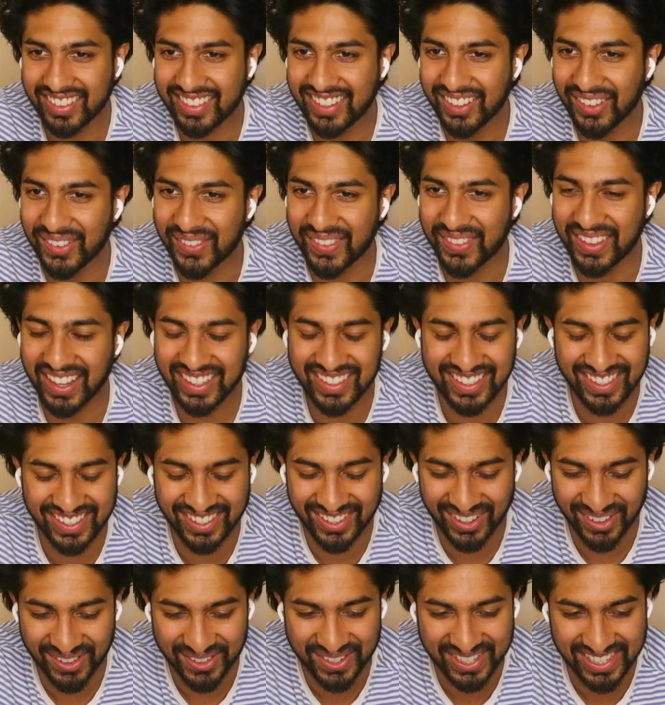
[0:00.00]
Dude, that's
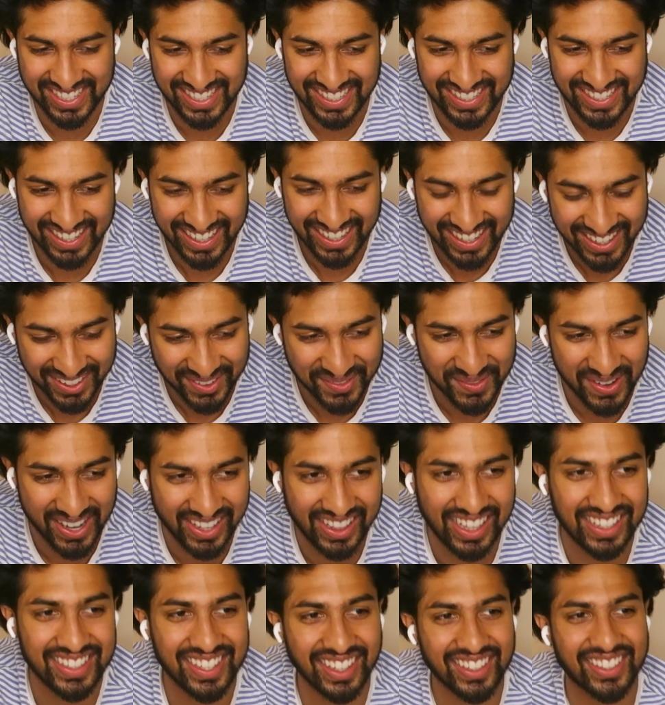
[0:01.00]
so sick,
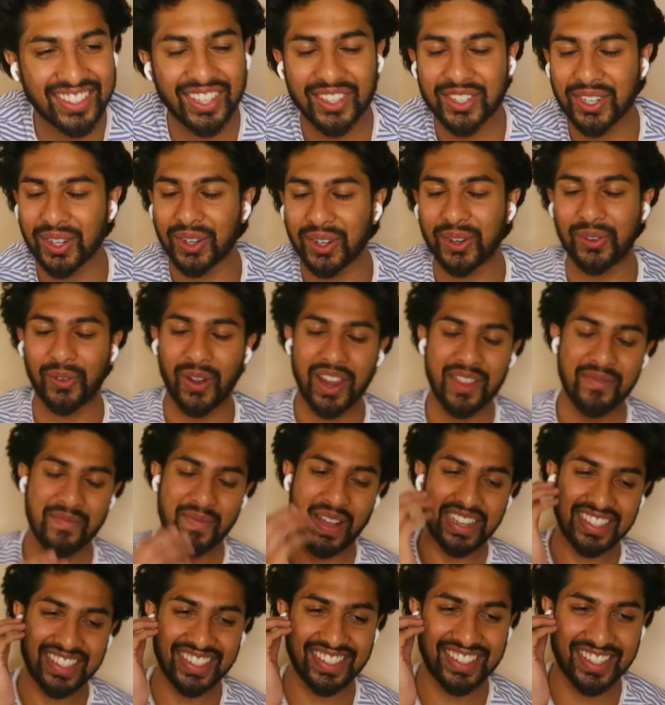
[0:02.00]
man. That's, like, such a great
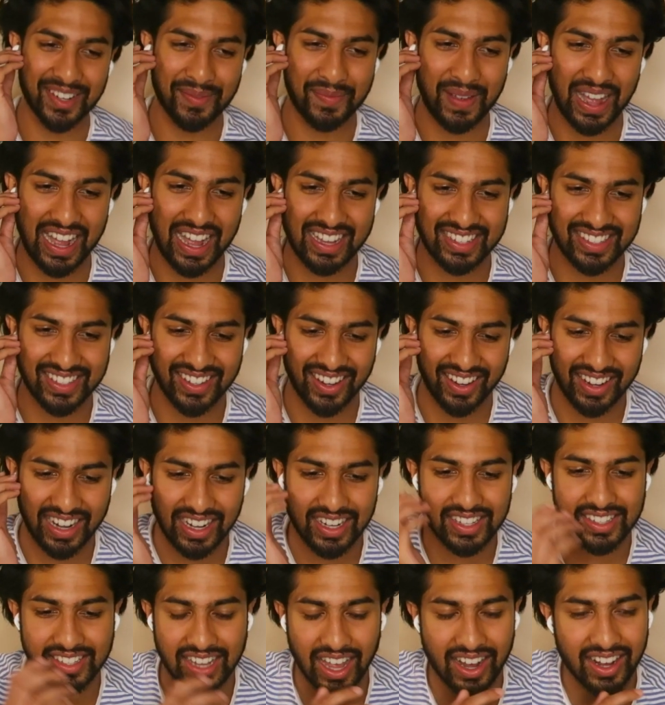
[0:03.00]
message to pass on.
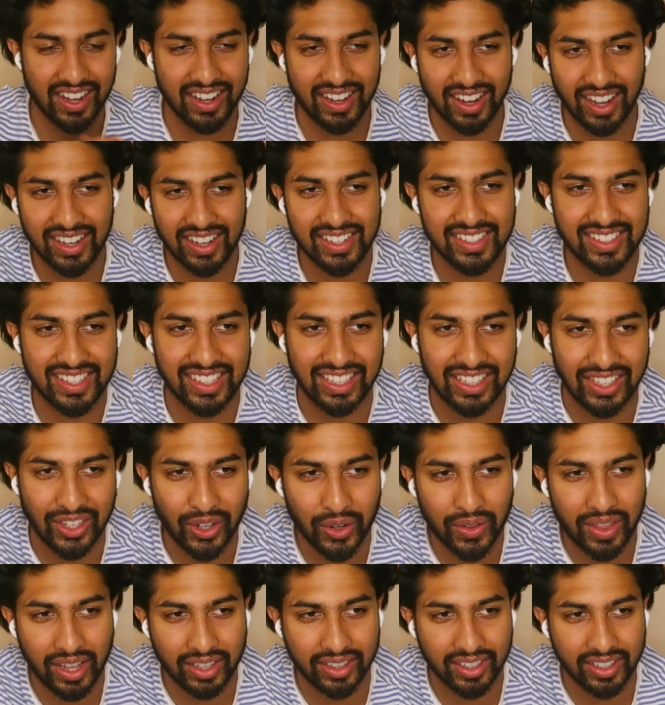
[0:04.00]
And it's kind of nice to
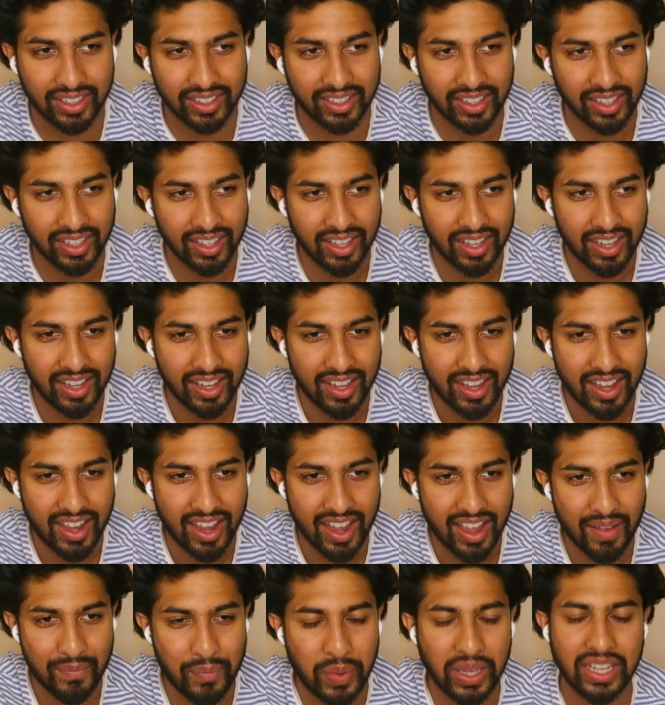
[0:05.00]
hear that, like,
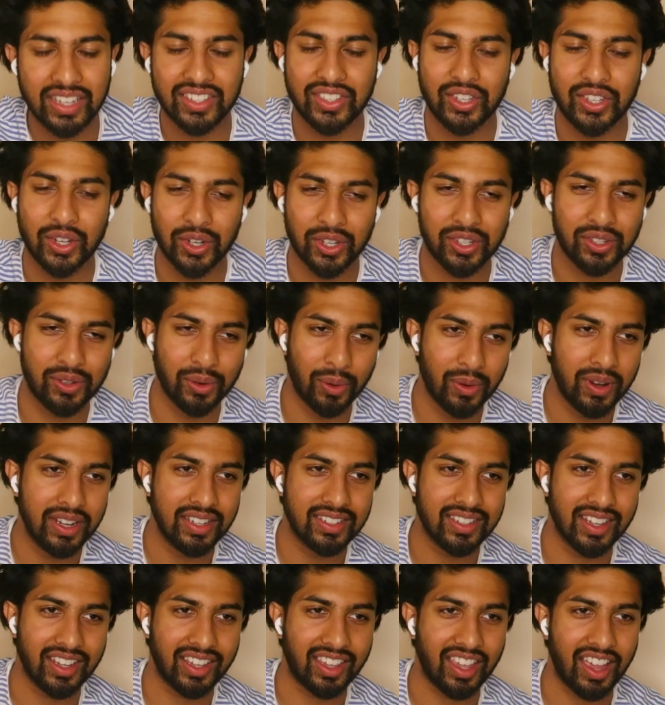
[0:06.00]
because your story
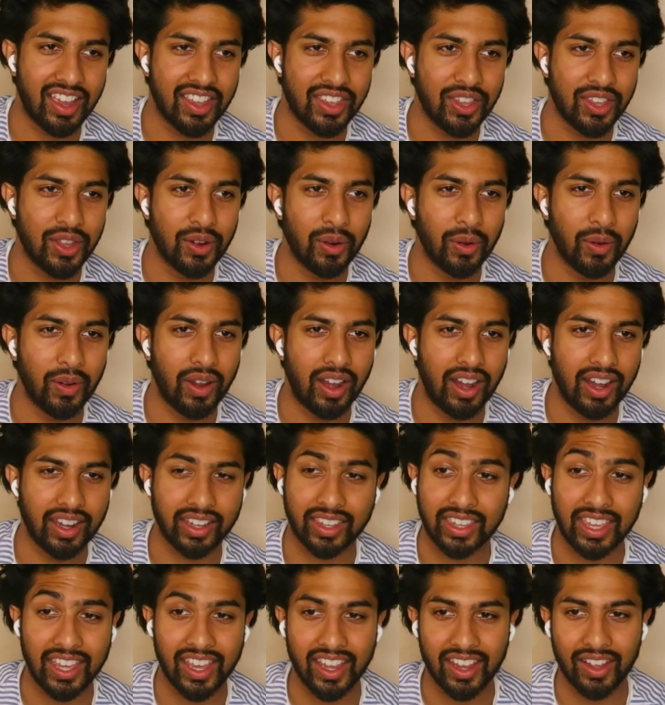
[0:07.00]
is, like, you know, a
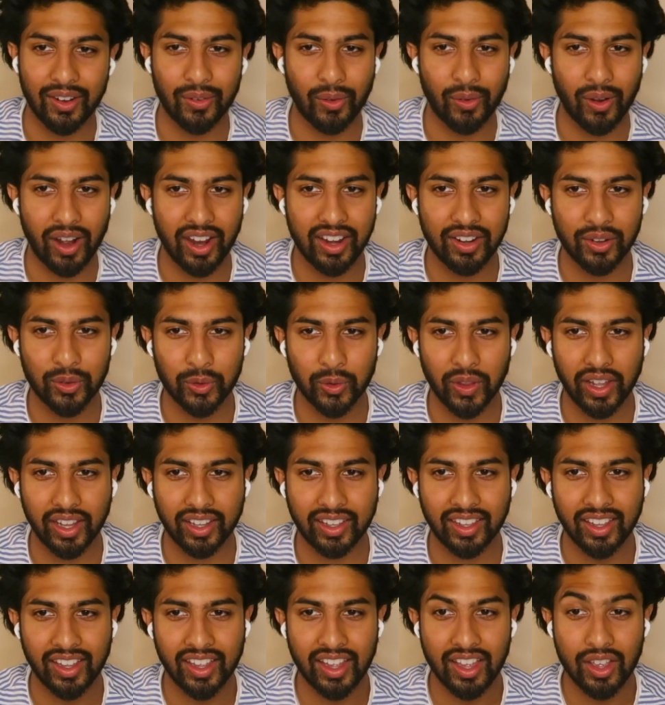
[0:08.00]
kid, right, who,
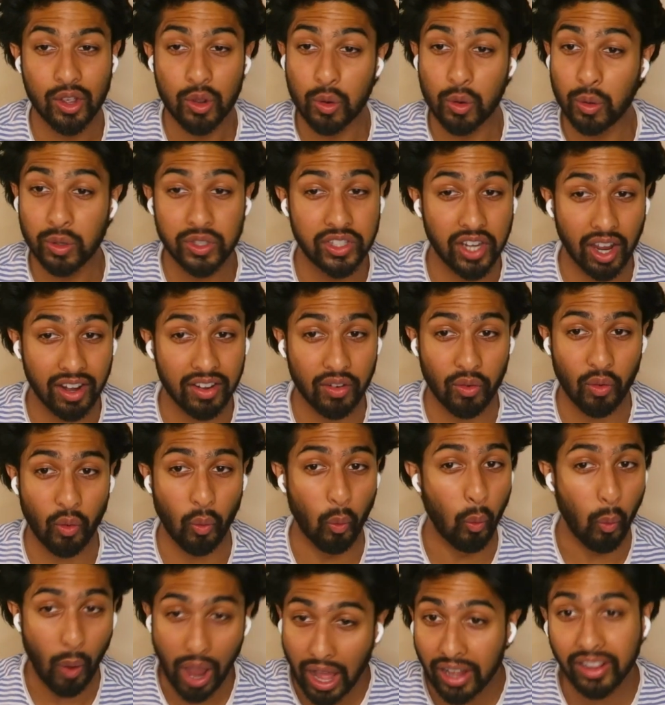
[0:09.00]
like, who's
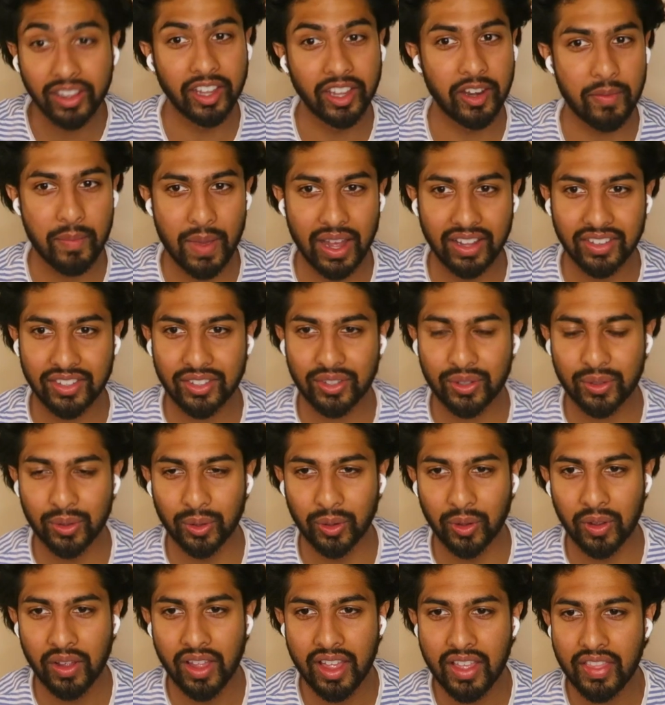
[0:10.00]
done well in med
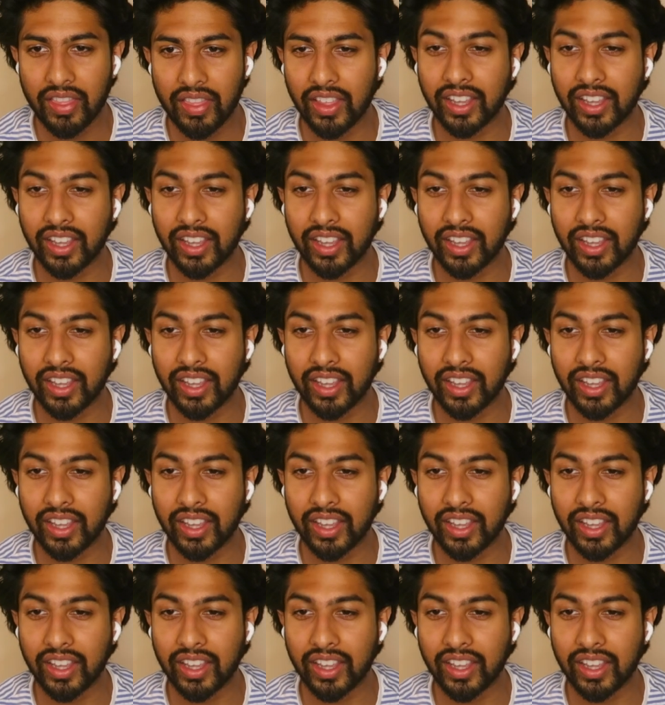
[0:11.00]
school.